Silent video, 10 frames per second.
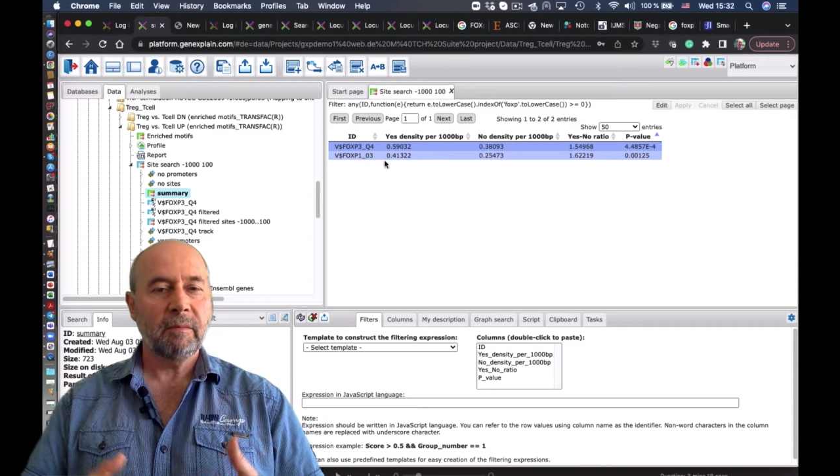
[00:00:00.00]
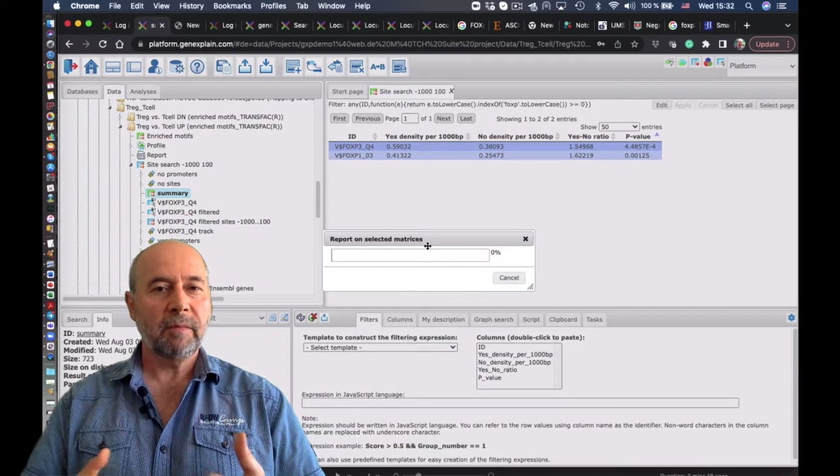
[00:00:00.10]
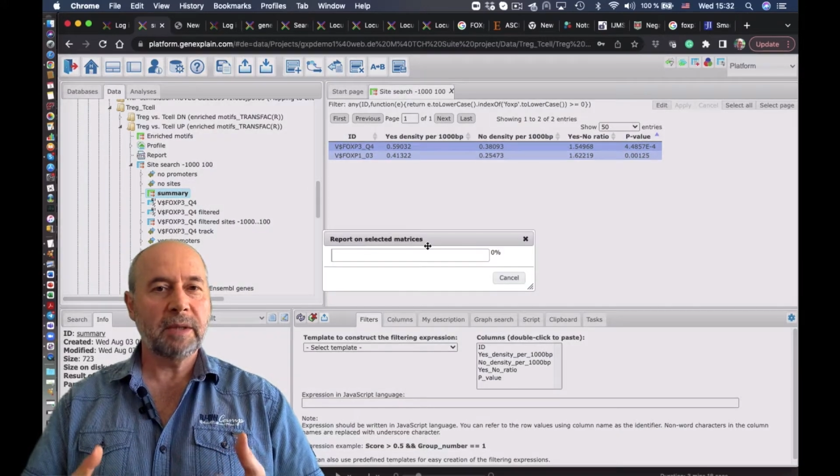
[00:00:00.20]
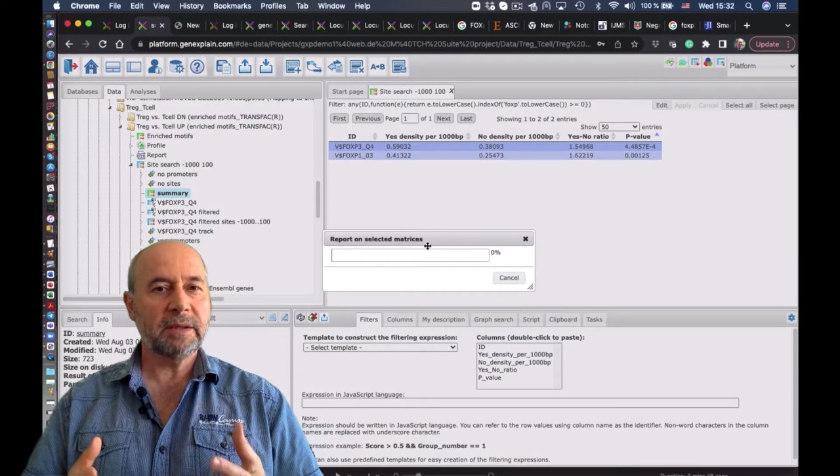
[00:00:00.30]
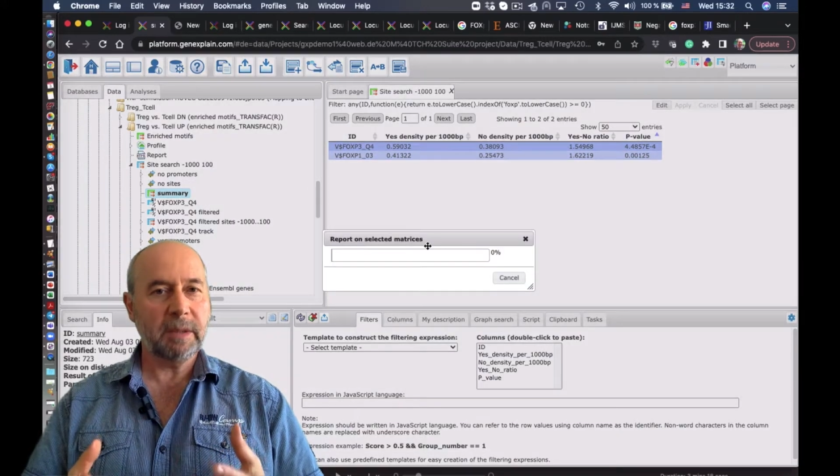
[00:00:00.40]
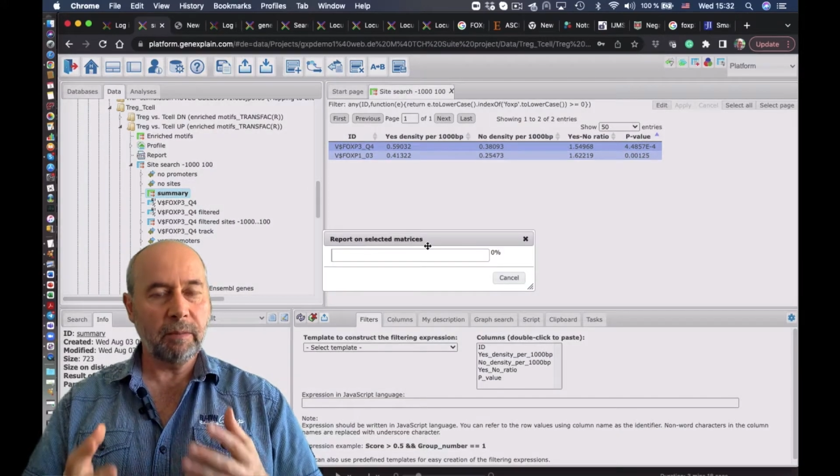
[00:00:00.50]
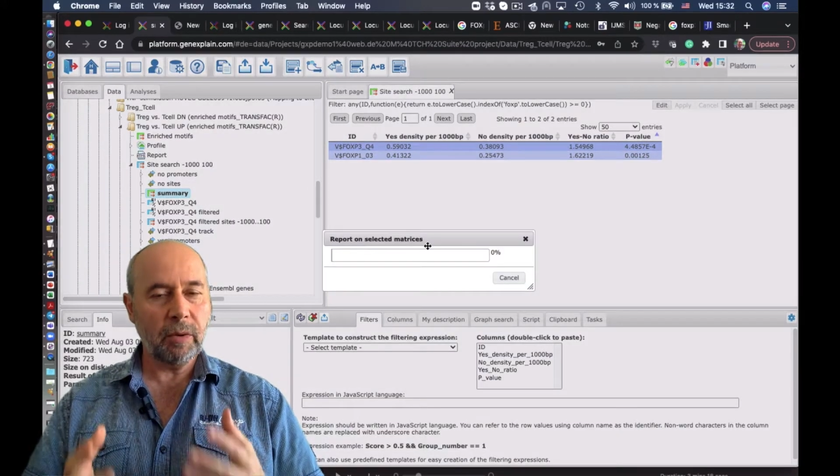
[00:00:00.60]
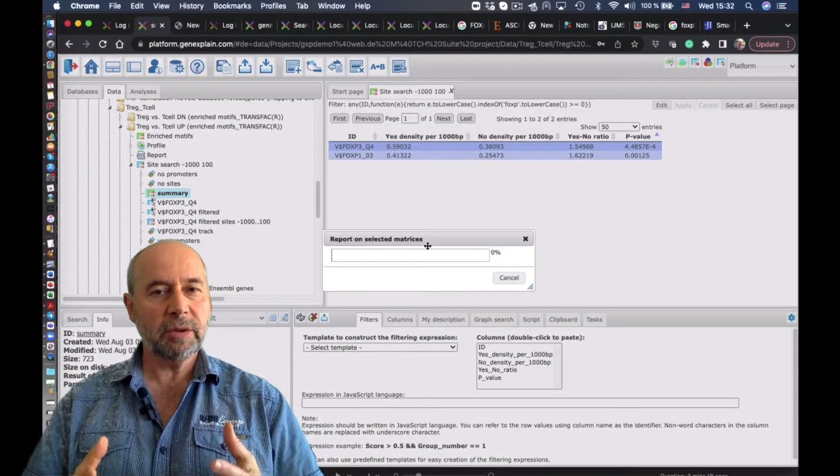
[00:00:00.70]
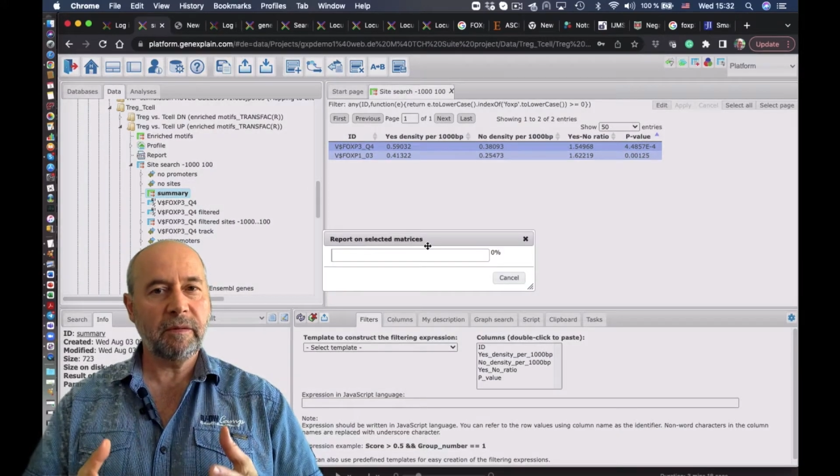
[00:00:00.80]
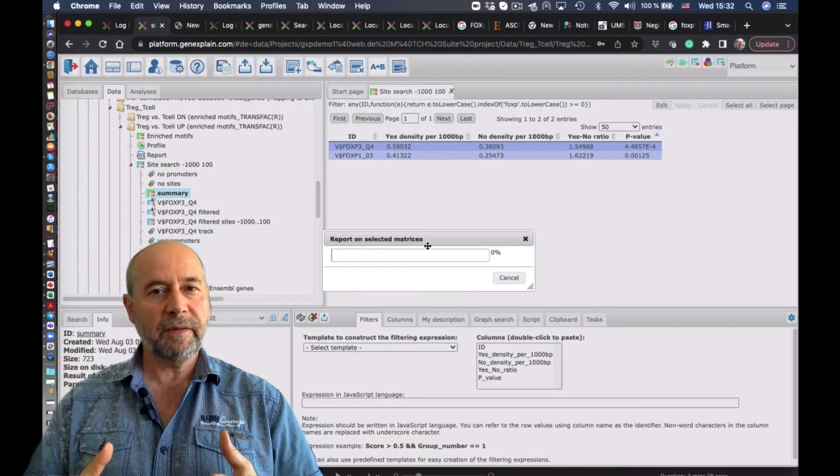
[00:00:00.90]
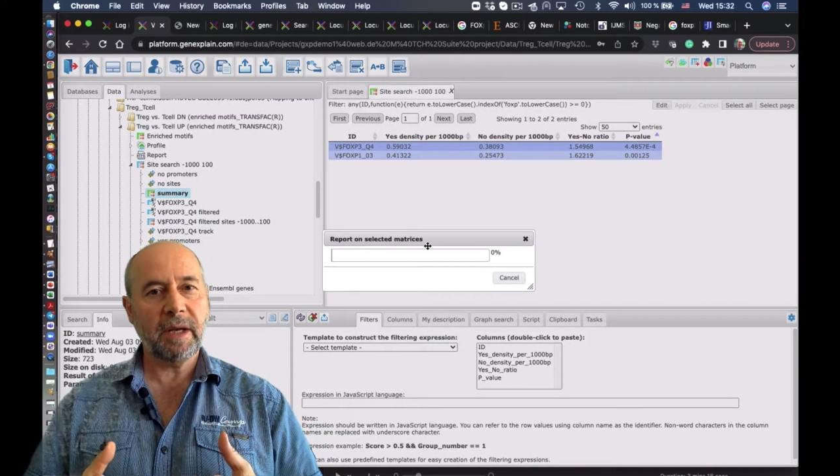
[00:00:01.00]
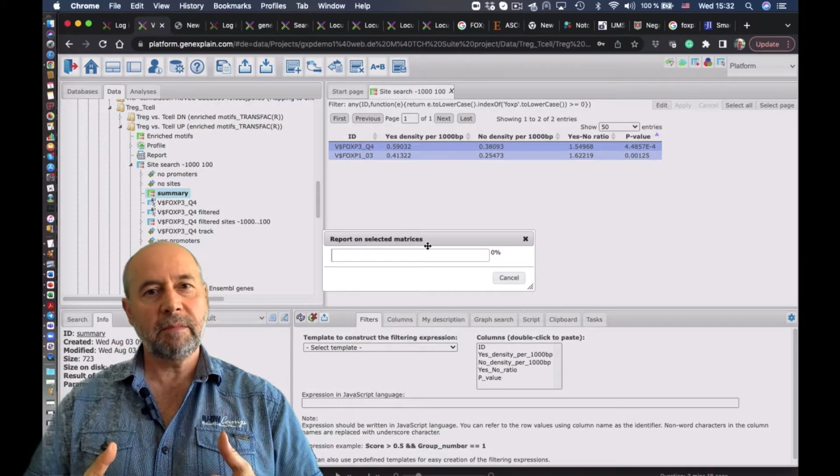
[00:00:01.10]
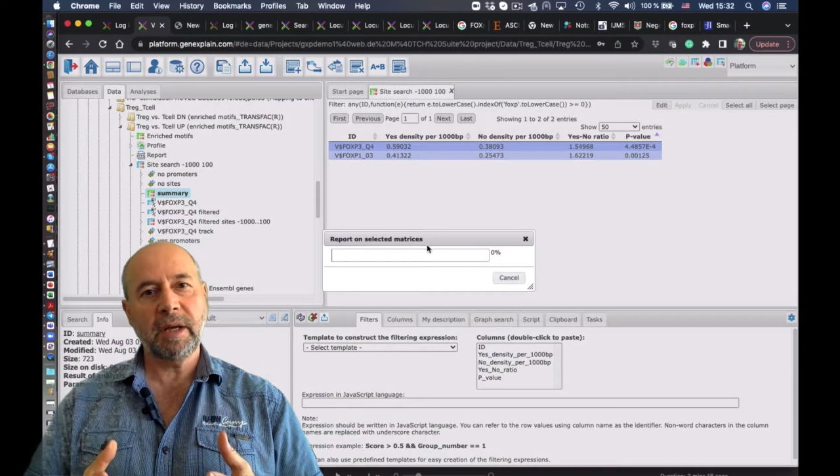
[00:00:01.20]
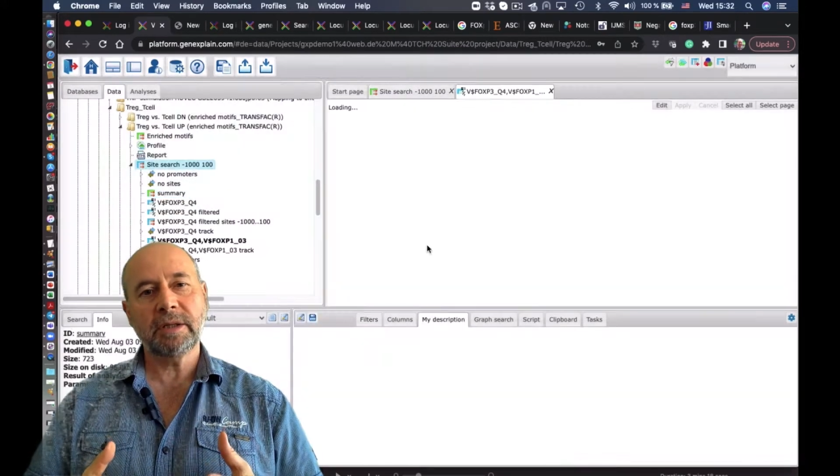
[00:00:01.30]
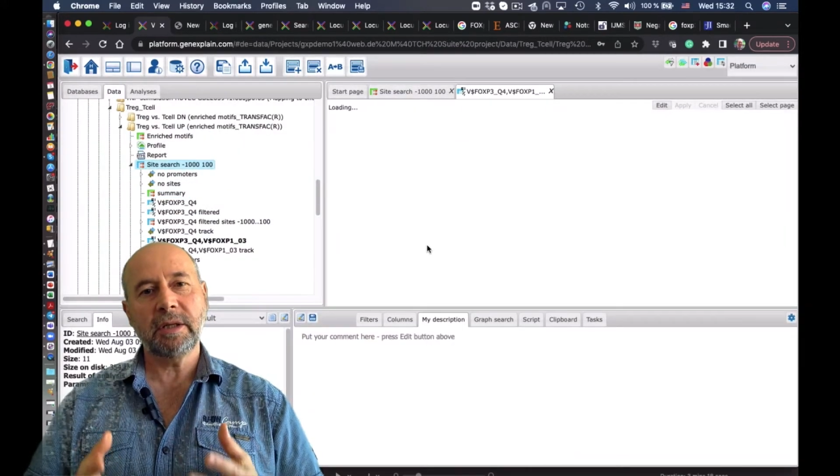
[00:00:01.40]
But both of
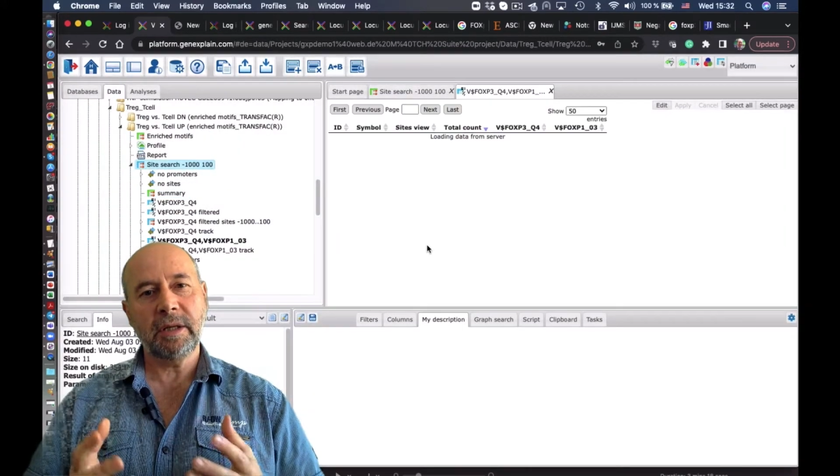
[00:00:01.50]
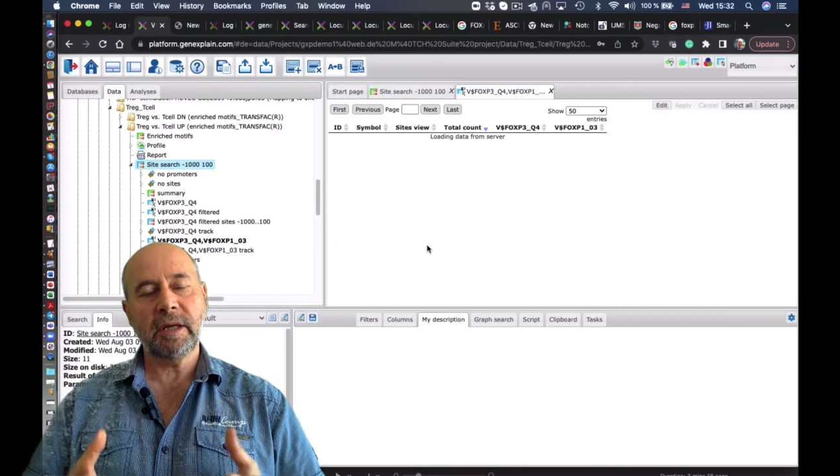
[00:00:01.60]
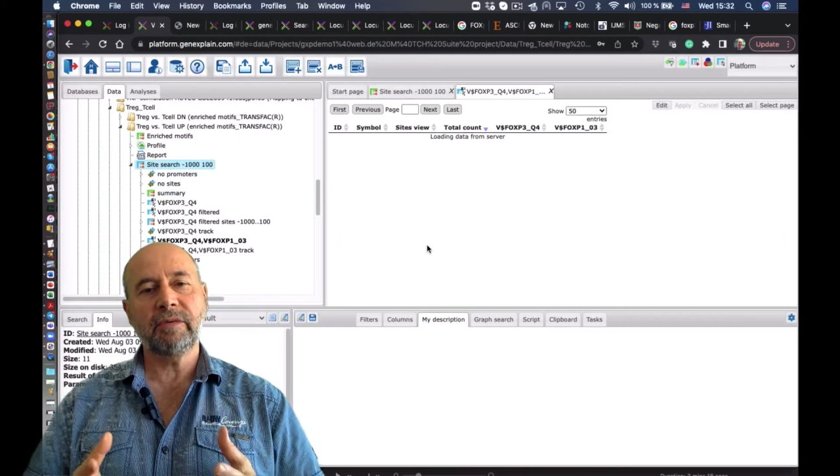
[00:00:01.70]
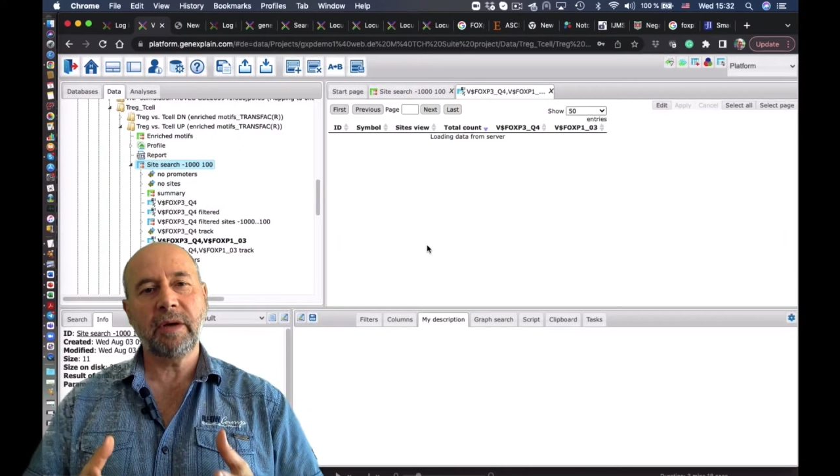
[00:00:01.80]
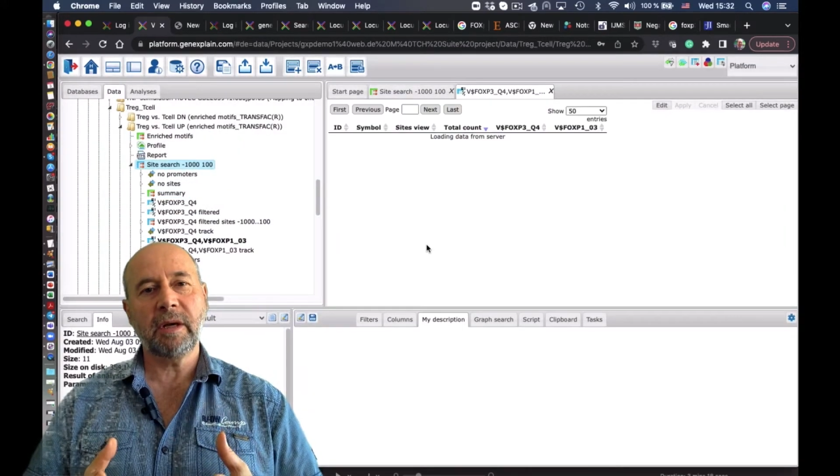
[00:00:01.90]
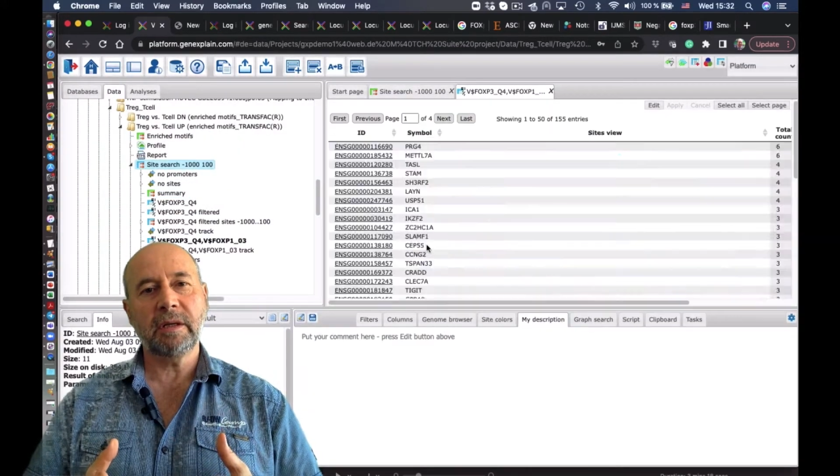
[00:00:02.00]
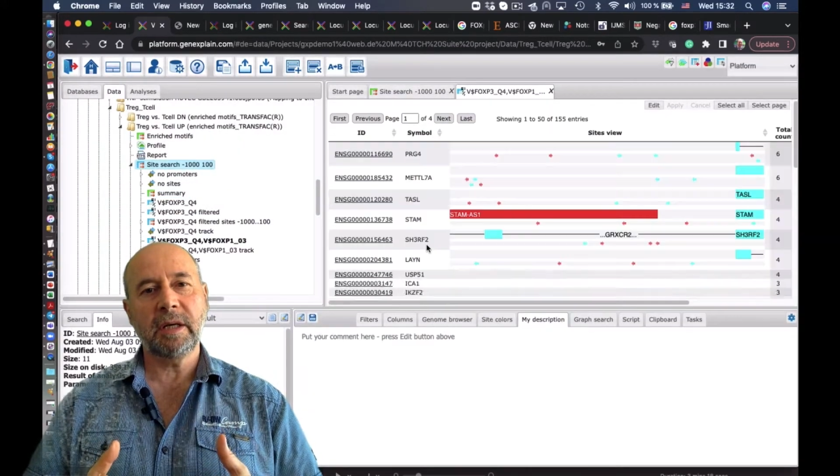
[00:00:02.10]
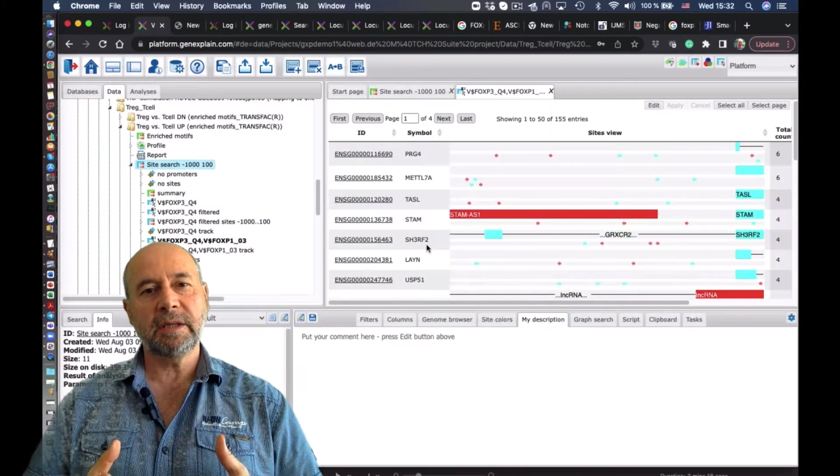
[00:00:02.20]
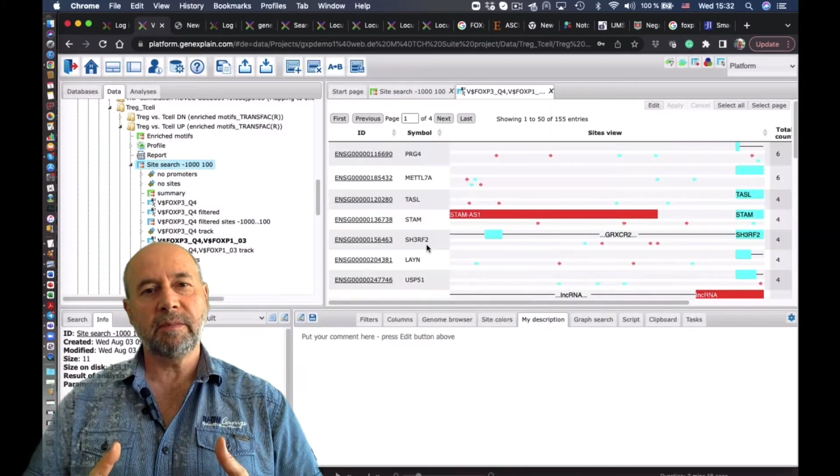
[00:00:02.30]
them actually can recognize